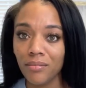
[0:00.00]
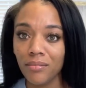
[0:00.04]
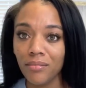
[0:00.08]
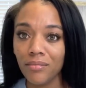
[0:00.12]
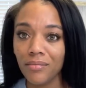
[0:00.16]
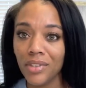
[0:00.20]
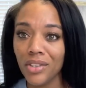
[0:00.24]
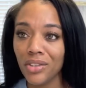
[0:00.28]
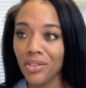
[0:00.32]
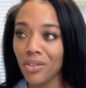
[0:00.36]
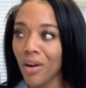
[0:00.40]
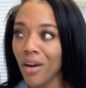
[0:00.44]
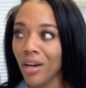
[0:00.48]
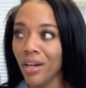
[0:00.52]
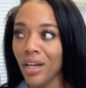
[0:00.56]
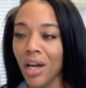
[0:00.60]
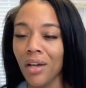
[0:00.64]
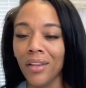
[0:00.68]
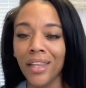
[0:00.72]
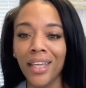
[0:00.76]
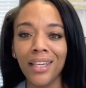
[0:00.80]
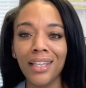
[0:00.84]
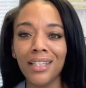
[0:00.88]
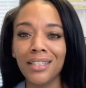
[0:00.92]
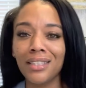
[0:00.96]
Starting out.
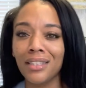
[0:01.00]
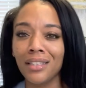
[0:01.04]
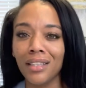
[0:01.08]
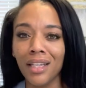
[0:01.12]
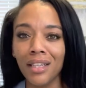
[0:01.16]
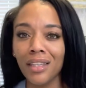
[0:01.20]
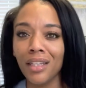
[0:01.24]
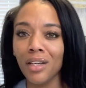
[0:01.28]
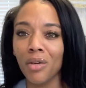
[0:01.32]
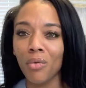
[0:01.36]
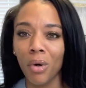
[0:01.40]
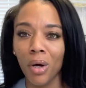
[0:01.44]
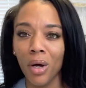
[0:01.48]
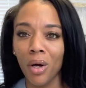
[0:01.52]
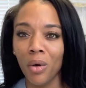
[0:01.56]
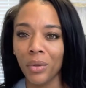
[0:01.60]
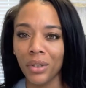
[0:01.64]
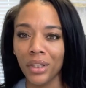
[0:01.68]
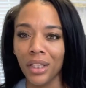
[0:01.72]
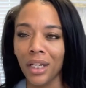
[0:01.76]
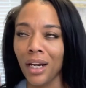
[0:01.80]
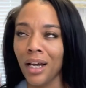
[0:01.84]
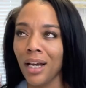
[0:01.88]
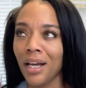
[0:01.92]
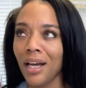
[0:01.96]
Like, it's nothing wrong with
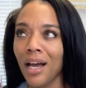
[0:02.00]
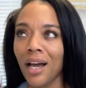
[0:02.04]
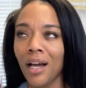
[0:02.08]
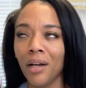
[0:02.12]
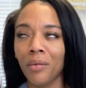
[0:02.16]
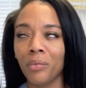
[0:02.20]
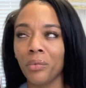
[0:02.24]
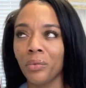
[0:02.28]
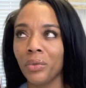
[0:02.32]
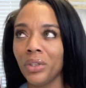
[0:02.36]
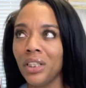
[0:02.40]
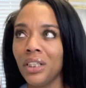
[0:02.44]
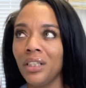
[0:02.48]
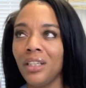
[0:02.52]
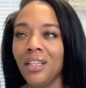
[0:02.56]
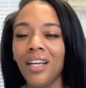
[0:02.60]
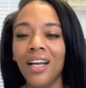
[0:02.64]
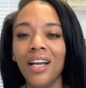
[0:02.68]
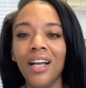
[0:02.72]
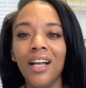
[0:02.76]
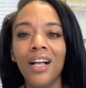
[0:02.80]
it. I really,